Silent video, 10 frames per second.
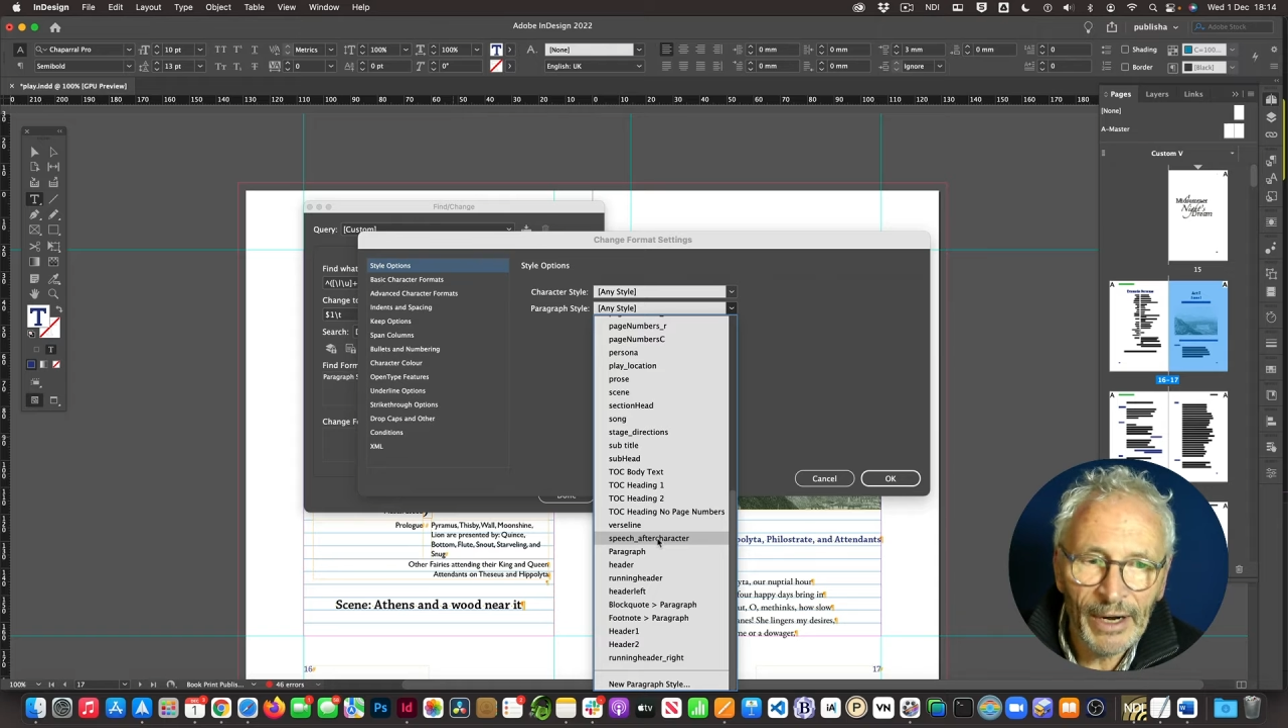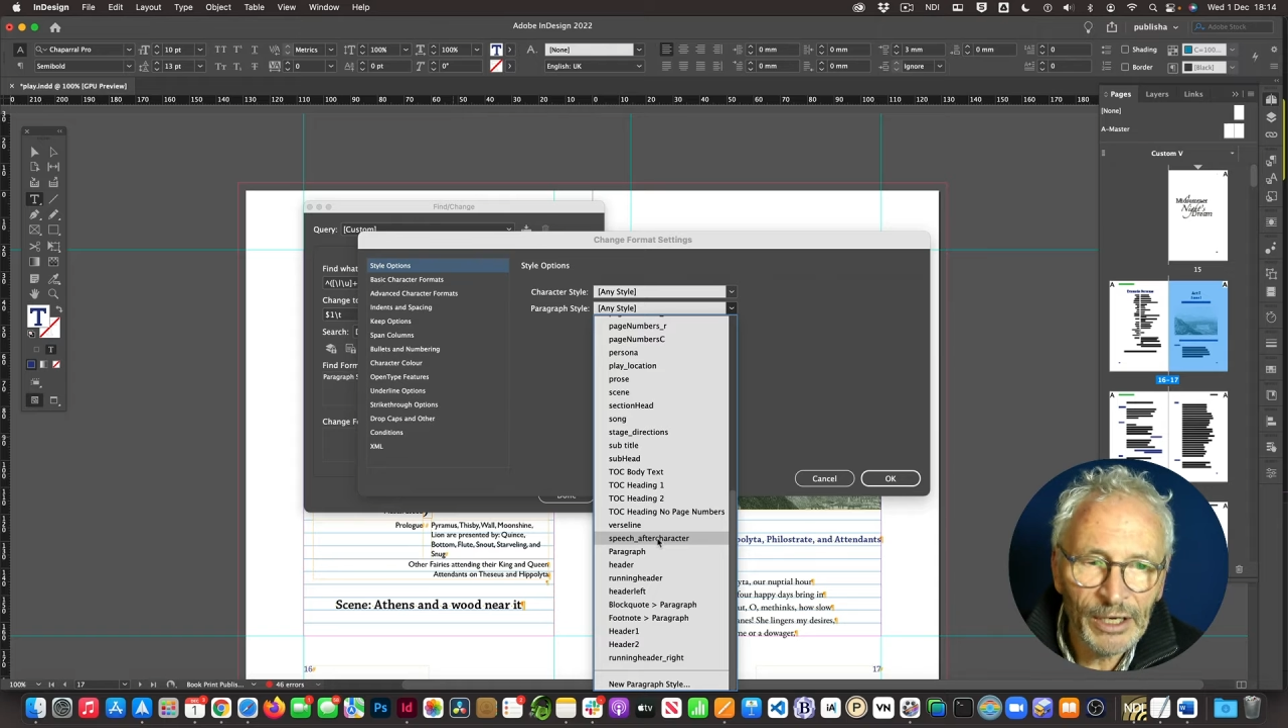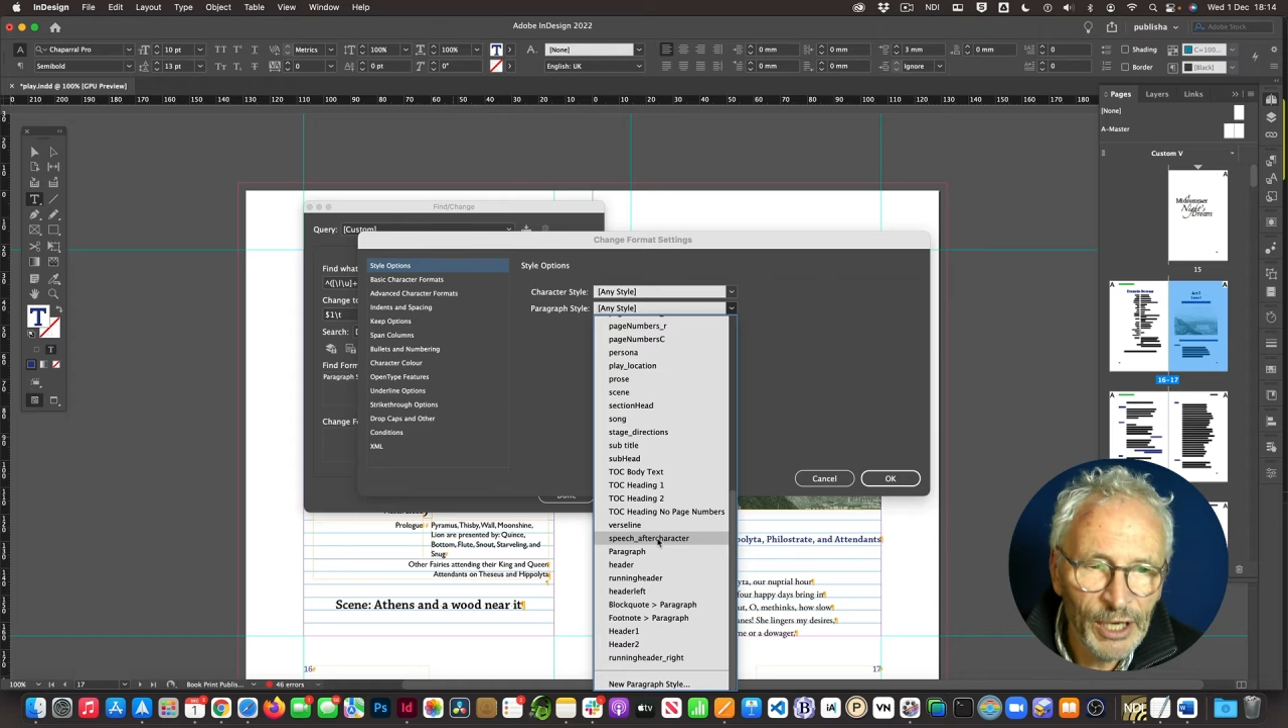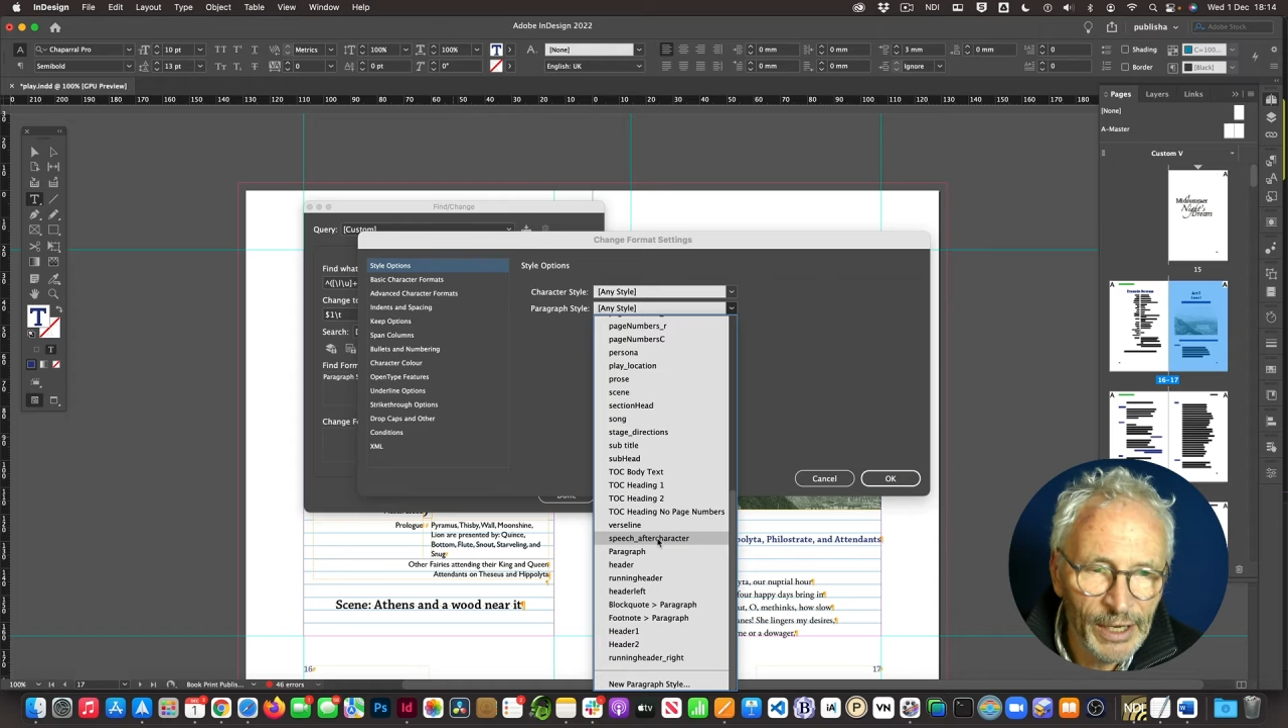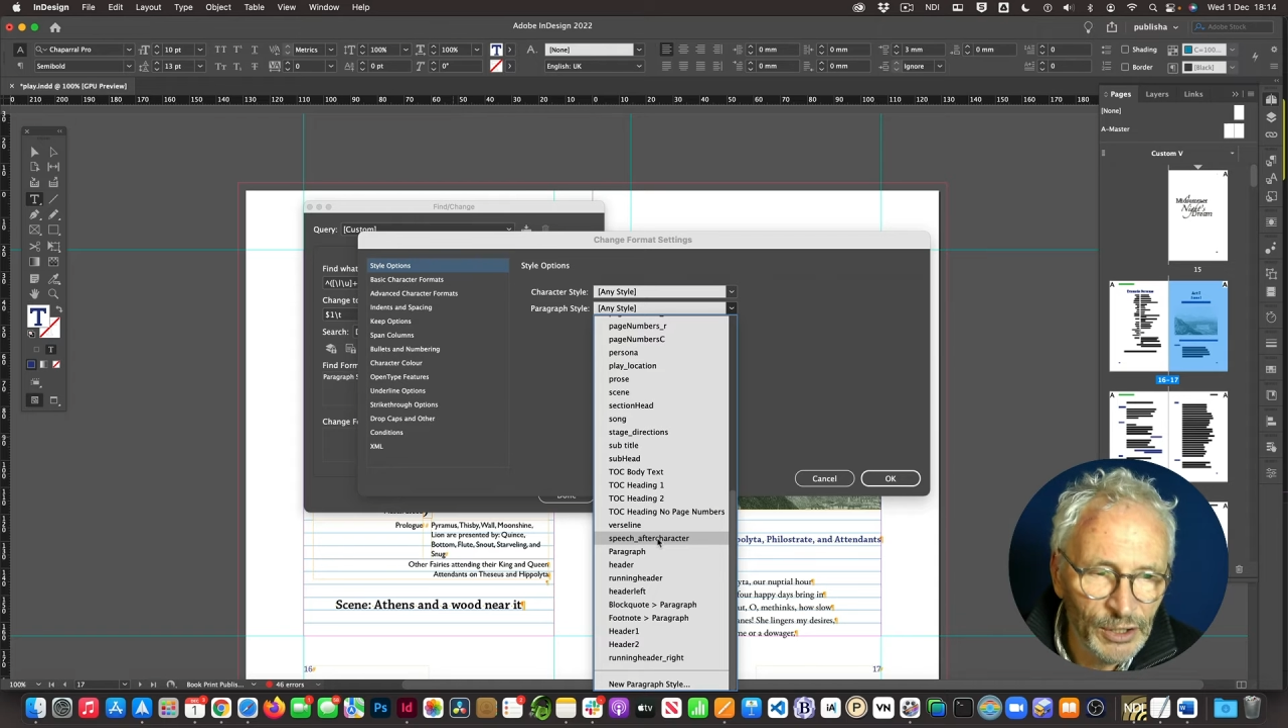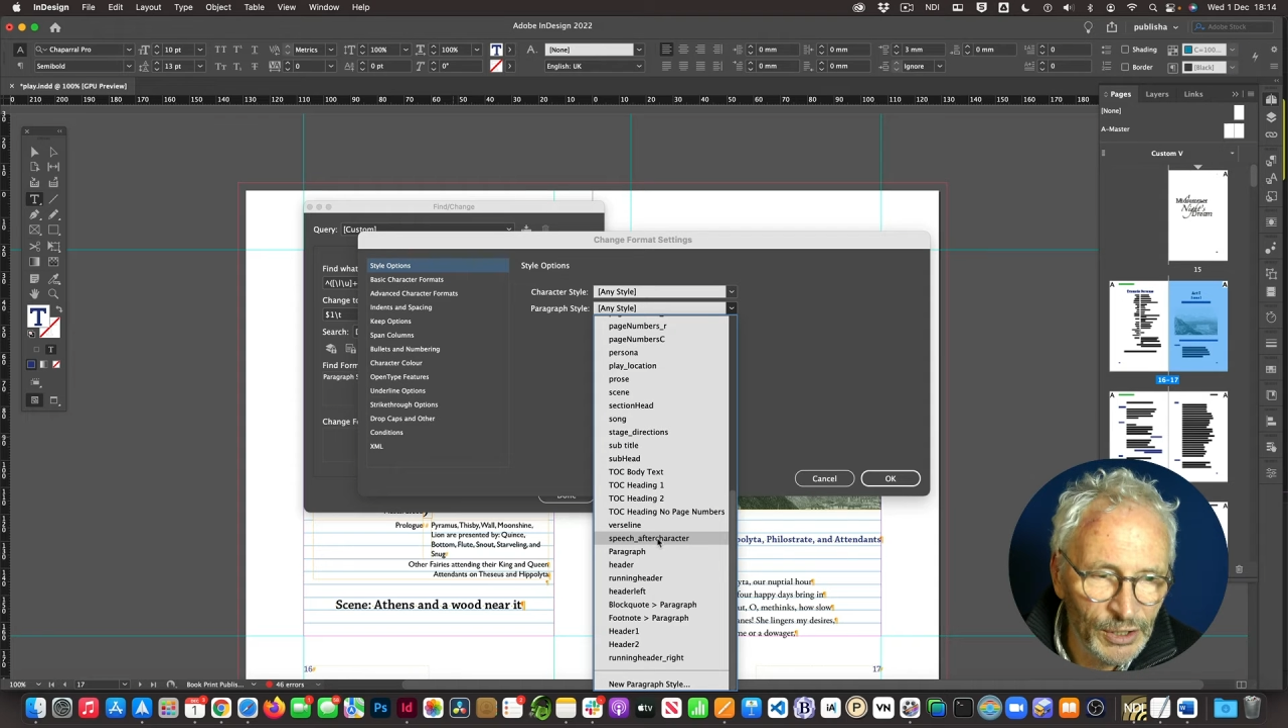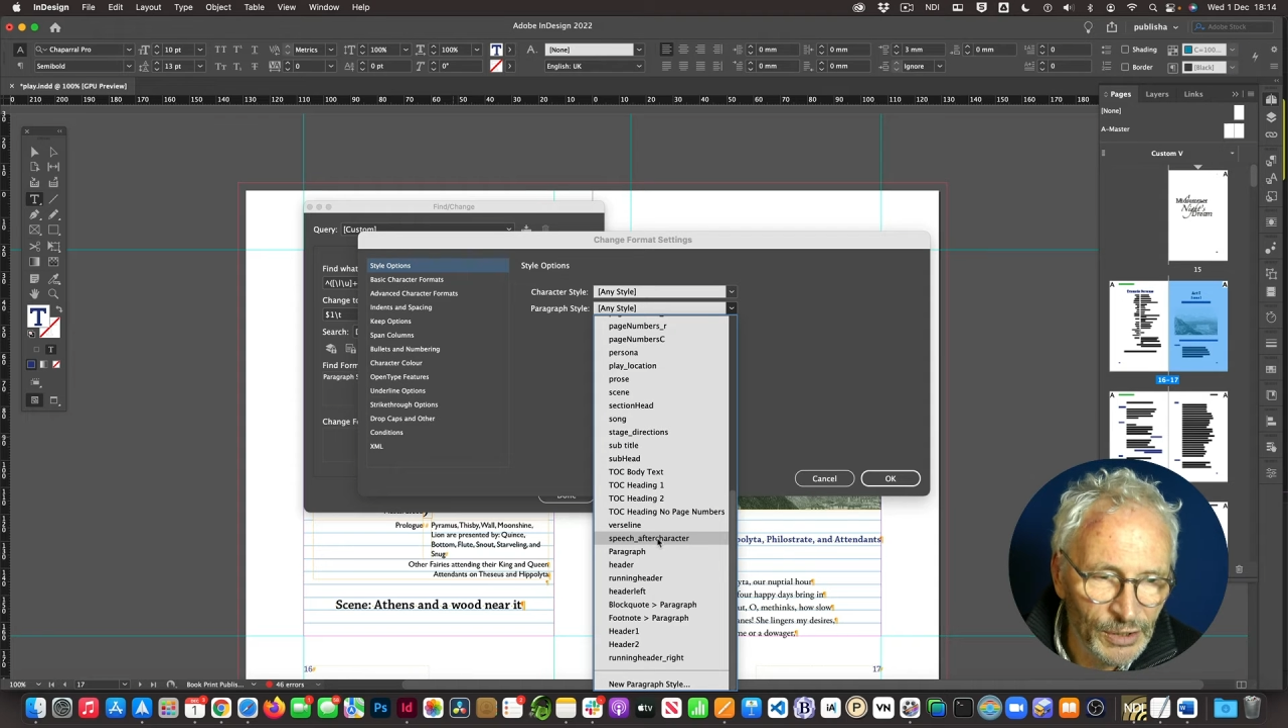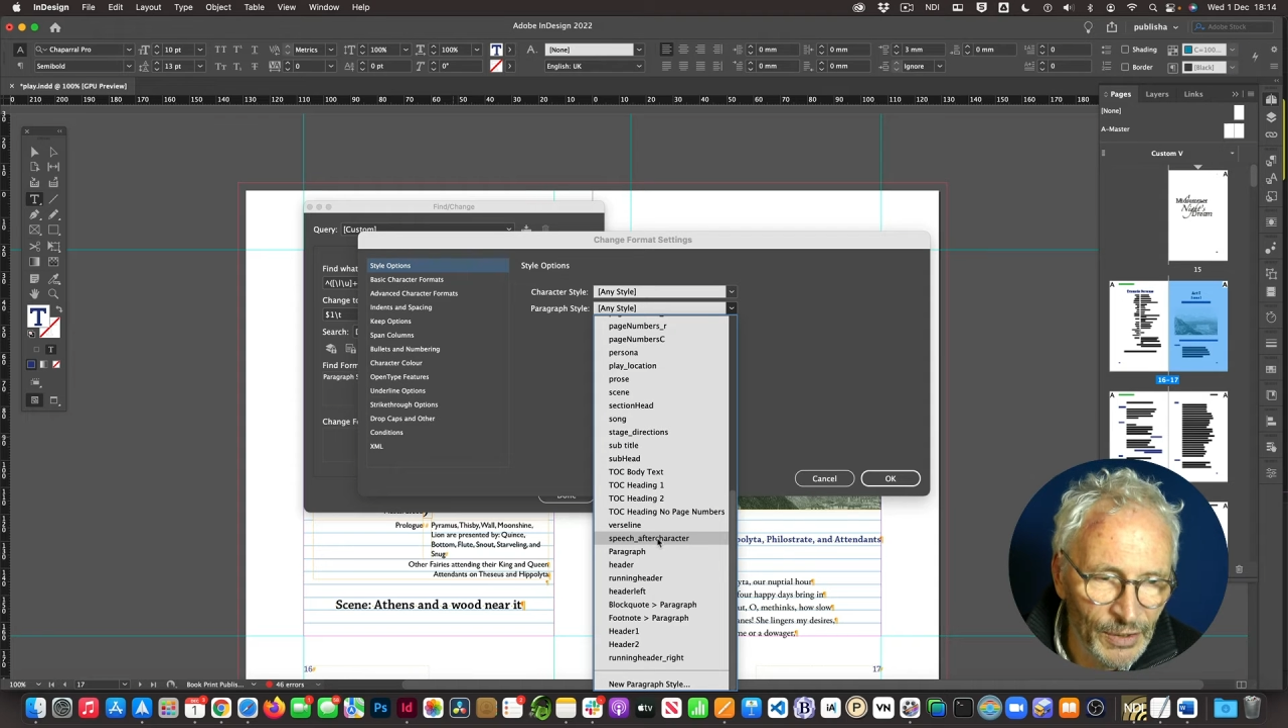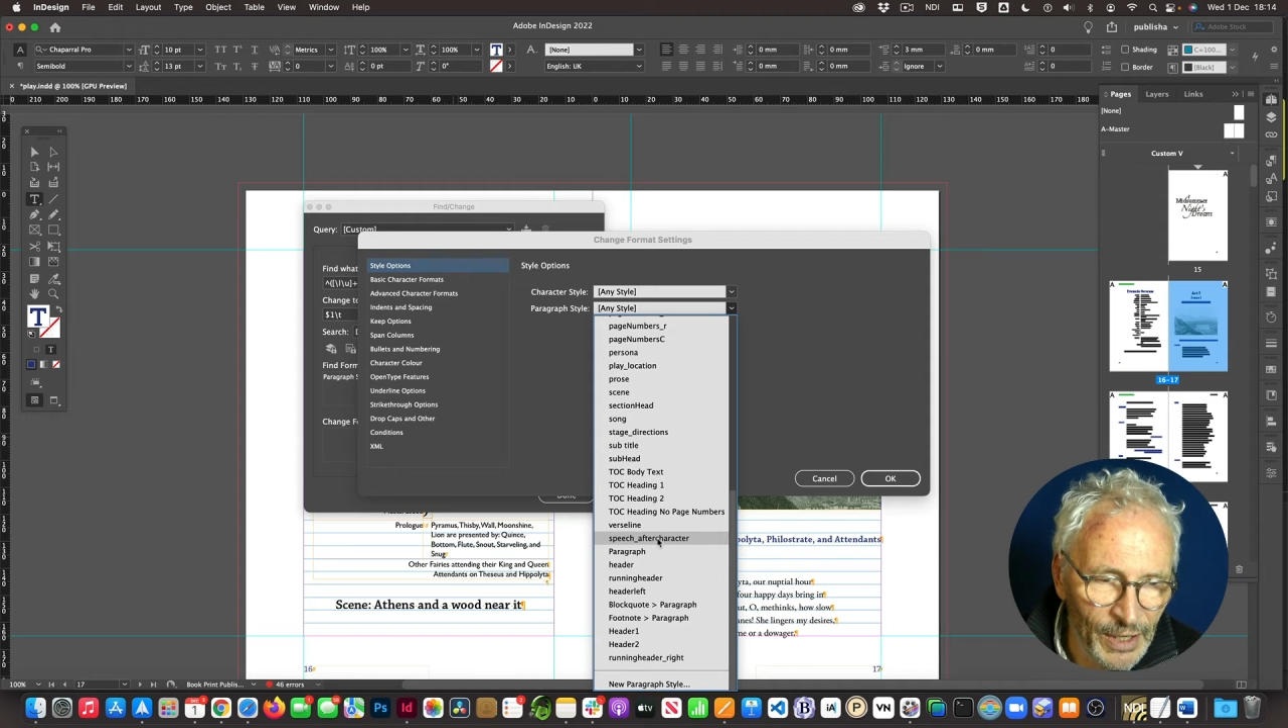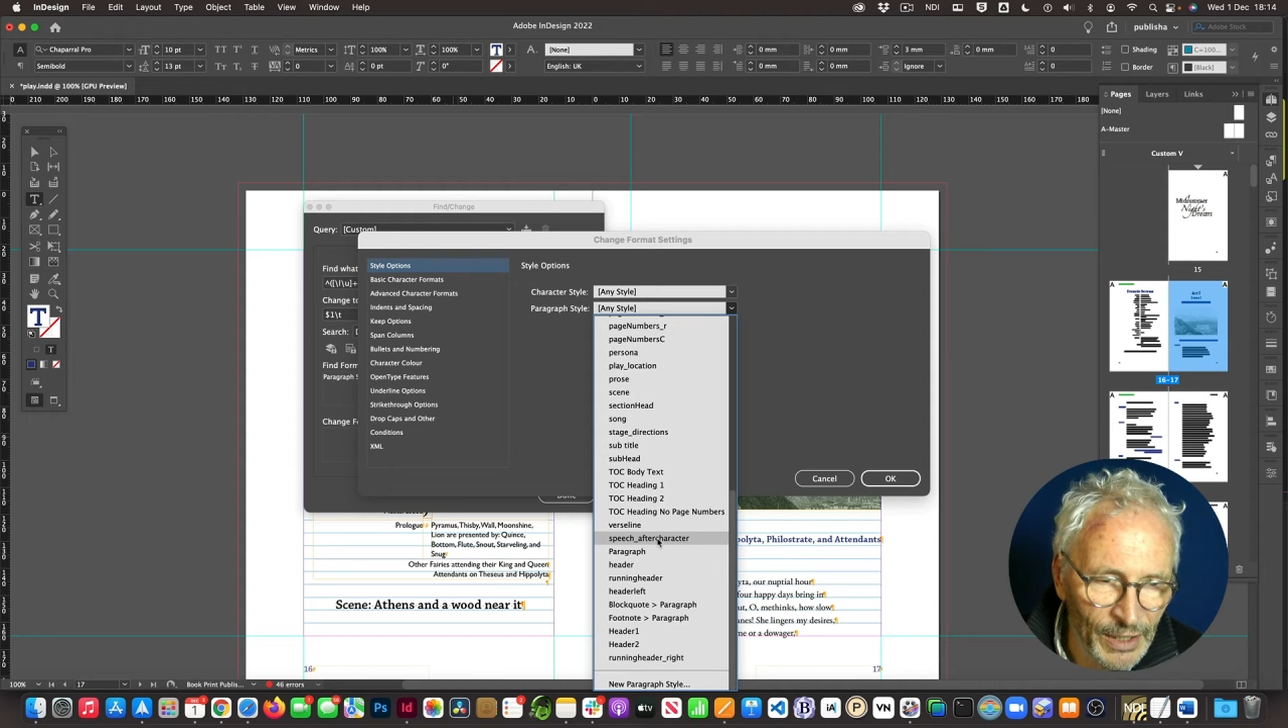changes to
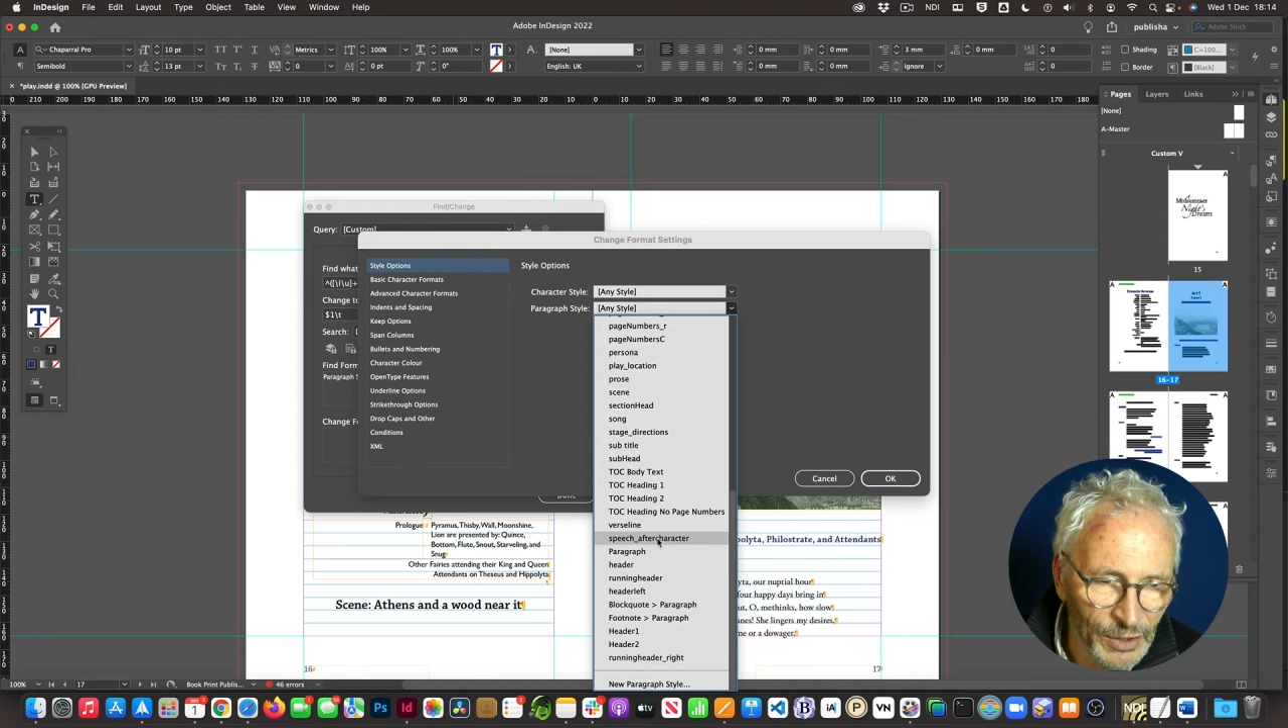these,